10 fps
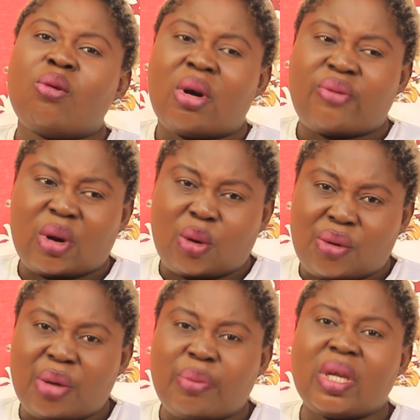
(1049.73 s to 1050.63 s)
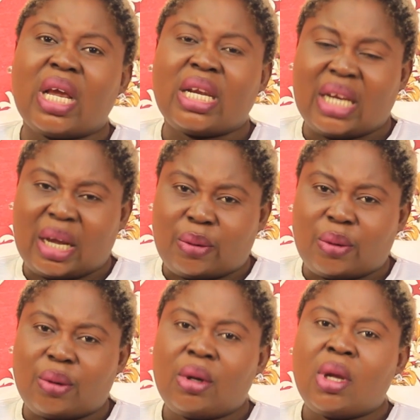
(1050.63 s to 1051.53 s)
Of a coffee be at
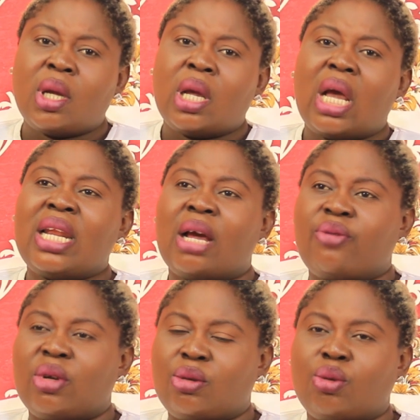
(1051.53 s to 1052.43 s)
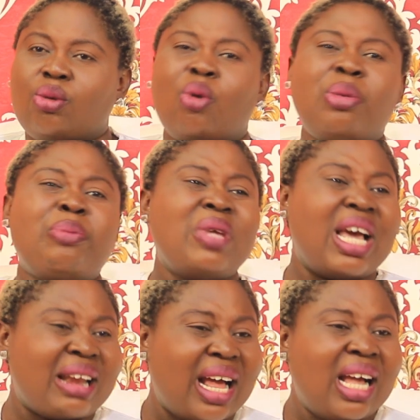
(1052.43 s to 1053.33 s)
Nako. And I feel so, Obi
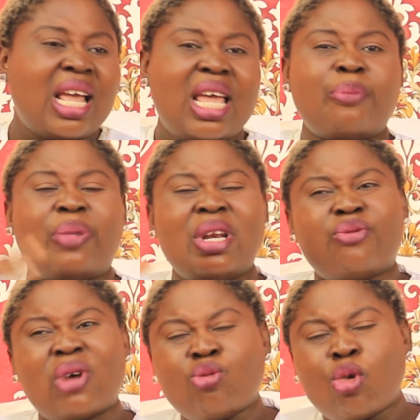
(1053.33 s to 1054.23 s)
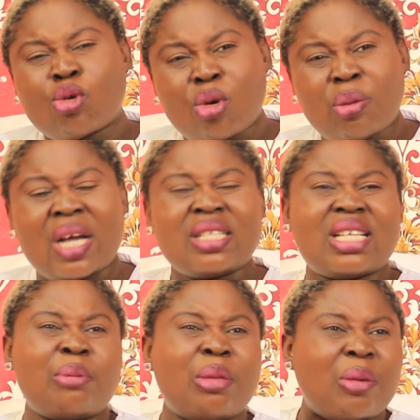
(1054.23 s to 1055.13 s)
Biera, and penny form more chrome, and
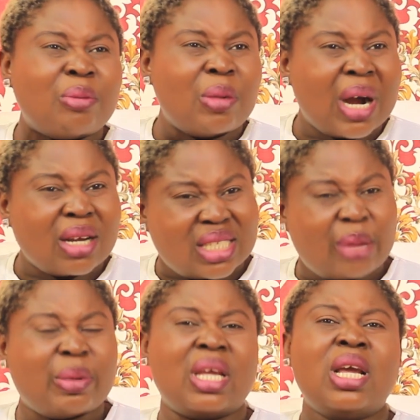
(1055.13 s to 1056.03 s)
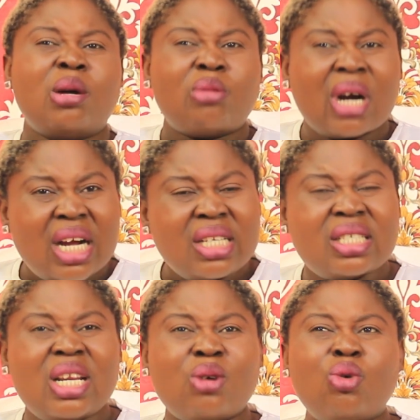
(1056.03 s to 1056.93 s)
say, Mamma Sabi,
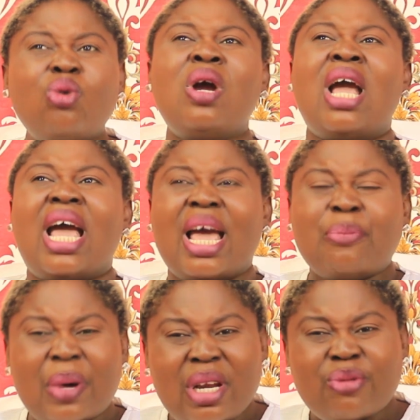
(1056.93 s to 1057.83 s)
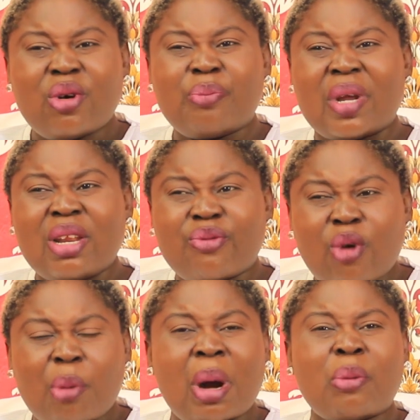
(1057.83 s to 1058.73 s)
Makanchinagu, and penny
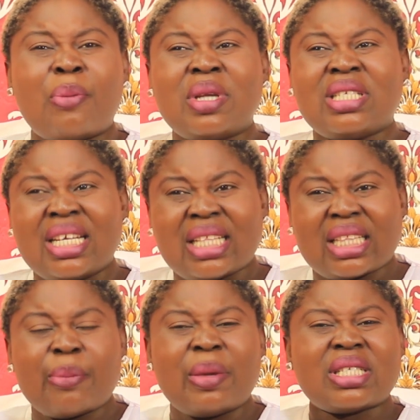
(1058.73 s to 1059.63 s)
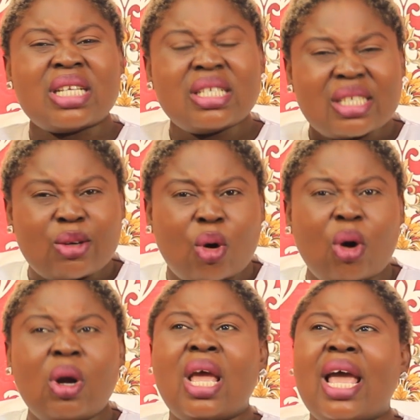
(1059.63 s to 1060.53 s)
form, Mamba J Entertainment, and see
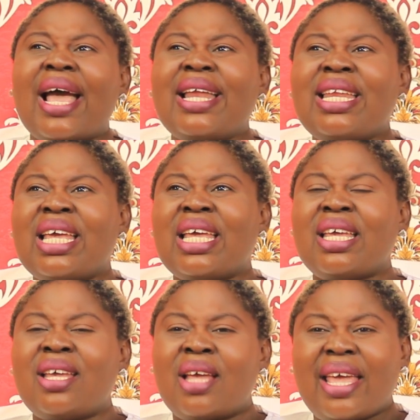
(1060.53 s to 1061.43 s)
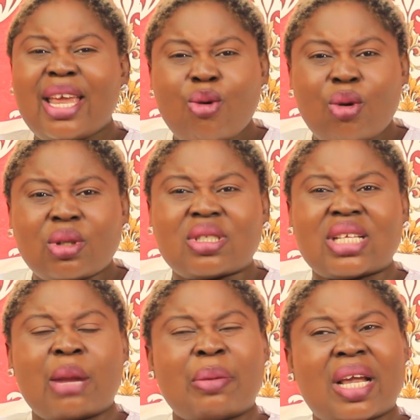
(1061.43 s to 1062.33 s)
all any heroes,
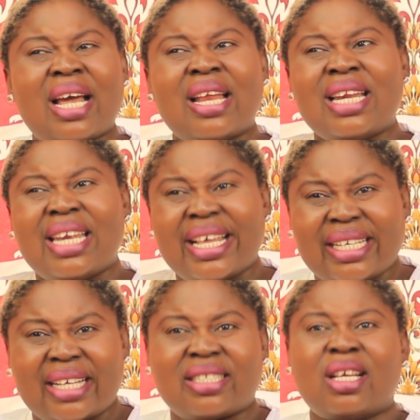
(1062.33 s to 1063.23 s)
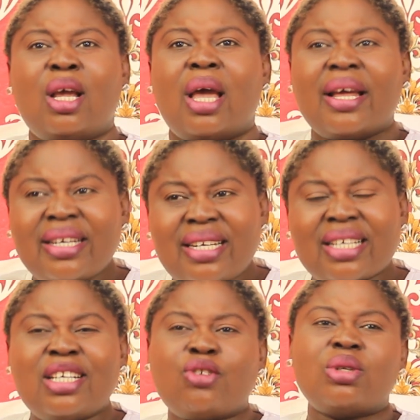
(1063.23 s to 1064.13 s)
son of Mikai, any legends, any
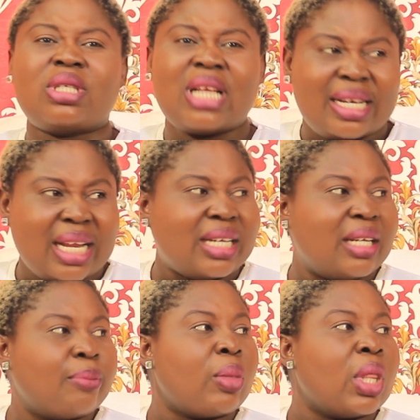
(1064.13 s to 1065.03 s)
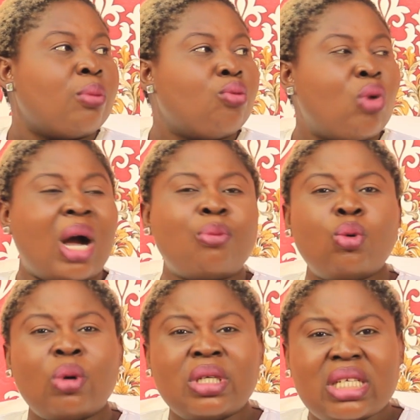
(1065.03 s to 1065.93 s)
dignitaries near the day. Moa,
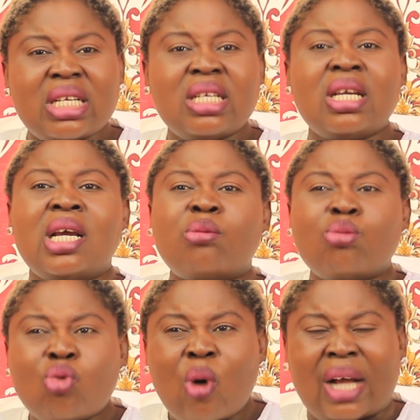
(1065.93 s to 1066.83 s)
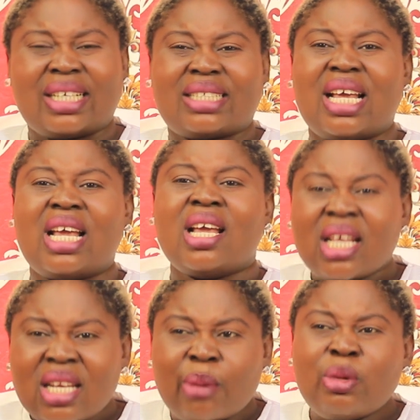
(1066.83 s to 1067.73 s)
Moa Dean, Moach, I say,
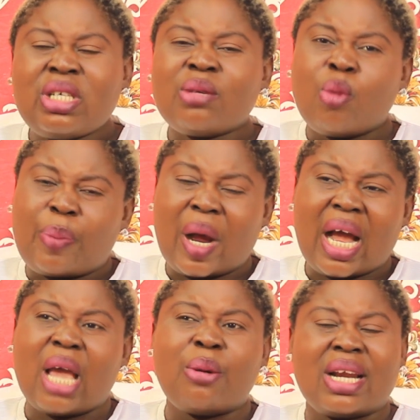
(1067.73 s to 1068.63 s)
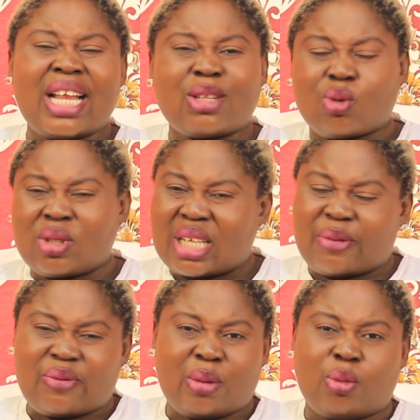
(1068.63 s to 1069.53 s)
Namu Dimupa, a radiato and
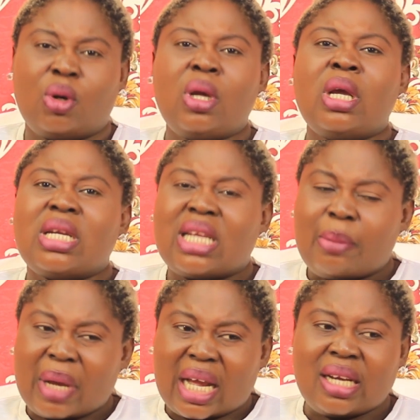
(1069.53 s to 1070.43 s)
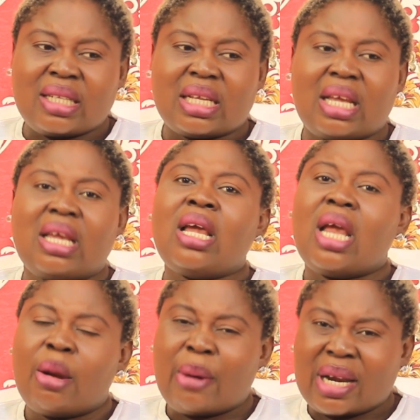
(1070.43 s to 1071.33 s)
saframo. The mechanic say,
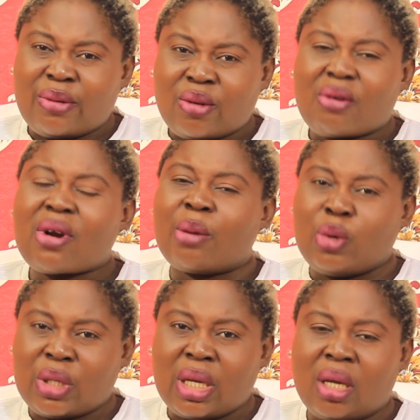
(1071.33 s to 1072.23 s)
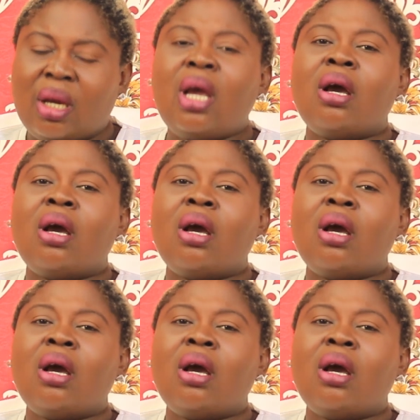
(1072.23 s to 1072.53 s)
Radim cram with ye.